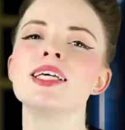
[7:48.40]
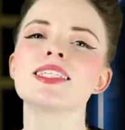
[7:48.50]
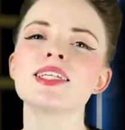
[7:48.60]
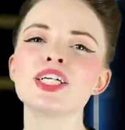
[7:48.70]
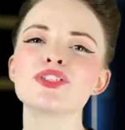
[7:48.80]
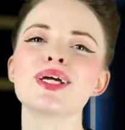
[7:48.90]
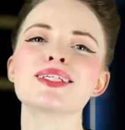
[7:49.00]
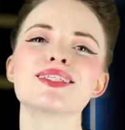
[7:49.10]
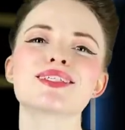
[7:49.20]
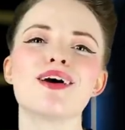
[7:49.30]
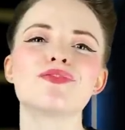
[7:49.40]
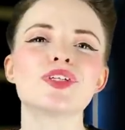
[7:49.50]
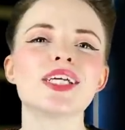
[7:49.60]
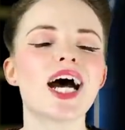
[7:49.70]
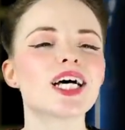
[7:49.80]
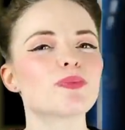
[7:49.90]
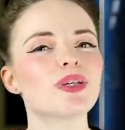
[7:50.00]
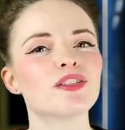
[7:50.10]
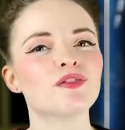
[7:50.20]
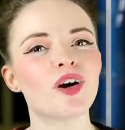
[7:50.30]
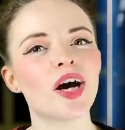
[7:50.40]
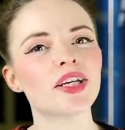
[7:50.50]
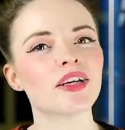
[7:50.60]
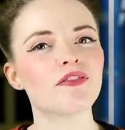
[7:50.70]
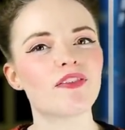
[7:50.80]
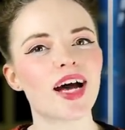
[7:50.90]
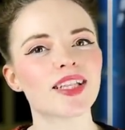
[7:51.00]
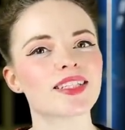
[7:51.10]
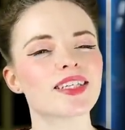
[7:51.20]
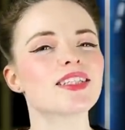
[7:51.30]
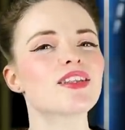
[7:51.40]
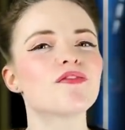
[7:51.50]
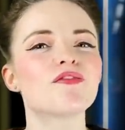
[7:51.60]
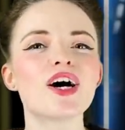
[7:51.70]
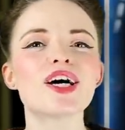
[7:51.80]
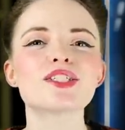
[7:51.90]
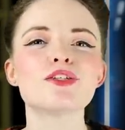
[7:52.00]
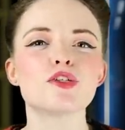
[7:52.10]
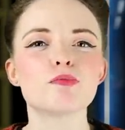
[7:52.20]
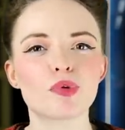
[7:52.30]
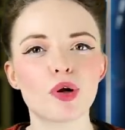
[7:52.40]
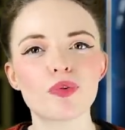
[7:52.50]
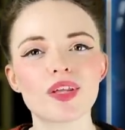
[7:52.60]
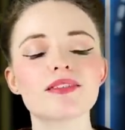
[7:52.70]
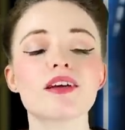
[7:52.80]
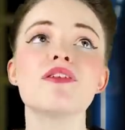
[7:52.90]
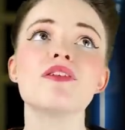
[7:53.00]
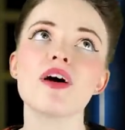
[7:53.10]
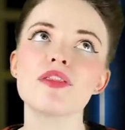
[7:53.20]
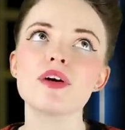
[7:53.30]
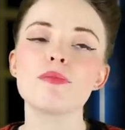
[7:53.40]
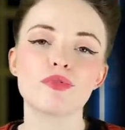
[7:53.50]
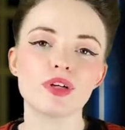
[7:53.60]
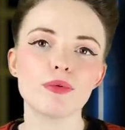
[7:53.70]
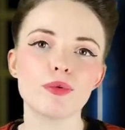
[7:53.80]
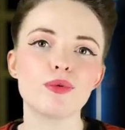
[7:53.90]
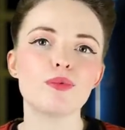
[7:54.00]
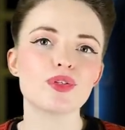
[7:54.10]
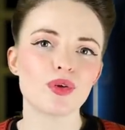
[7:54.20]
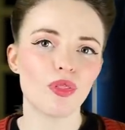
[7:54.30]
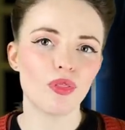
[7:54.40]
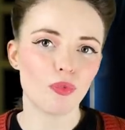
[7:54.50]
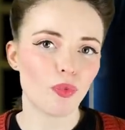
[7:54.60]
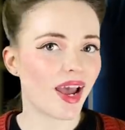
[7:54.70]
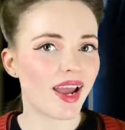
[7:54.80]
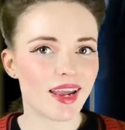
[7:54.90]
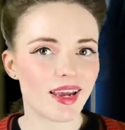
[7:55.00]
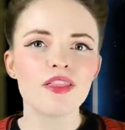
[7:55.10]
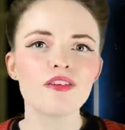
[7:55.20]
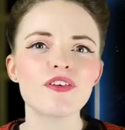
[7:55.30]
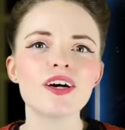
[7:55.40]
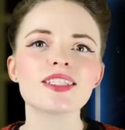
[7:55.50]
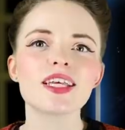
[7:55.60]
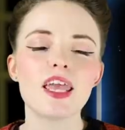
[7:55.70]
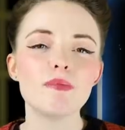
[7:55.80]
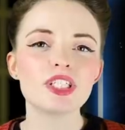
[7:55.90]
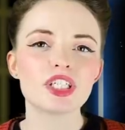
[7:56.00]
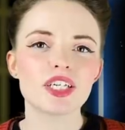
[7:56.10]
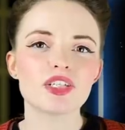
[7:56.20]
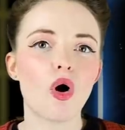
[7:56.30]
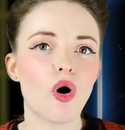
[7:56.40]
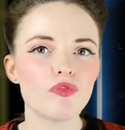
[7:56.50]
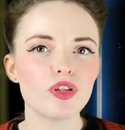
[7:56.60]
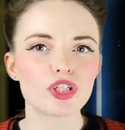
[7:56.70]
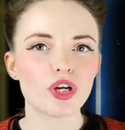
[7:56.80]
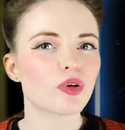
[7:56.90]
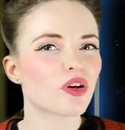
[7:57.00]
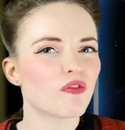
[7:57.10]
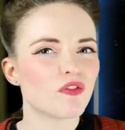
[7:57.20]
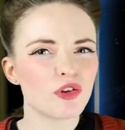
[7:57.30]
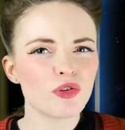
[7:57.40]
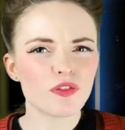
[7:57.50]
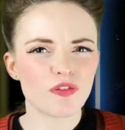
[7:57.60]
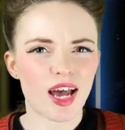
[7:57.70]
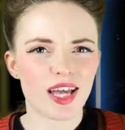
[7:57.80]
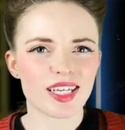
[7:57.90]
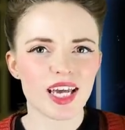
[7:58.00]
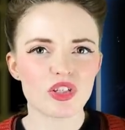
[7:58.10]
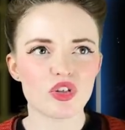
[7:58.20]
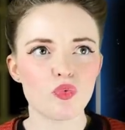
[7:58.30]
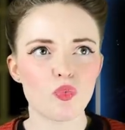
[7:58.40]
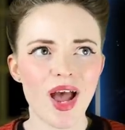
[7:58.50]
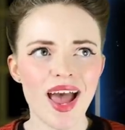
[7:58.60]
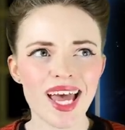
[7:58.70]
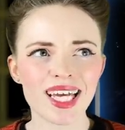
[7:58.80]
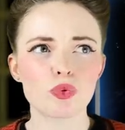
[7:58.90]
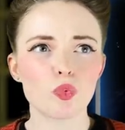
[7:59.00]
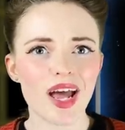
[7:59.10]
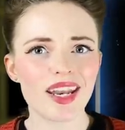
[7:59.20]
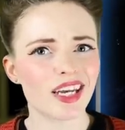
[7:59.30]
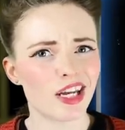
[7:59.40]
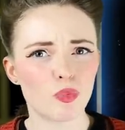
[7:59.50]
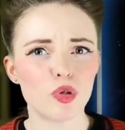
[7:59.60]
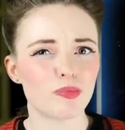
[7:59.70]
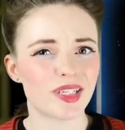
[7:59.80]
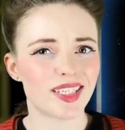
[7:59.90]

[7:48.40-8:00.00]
Star Trek Discovery has been dividing fans since the first news broke that another prequel was on the way. The first images of the show confused fans as to where and when it would be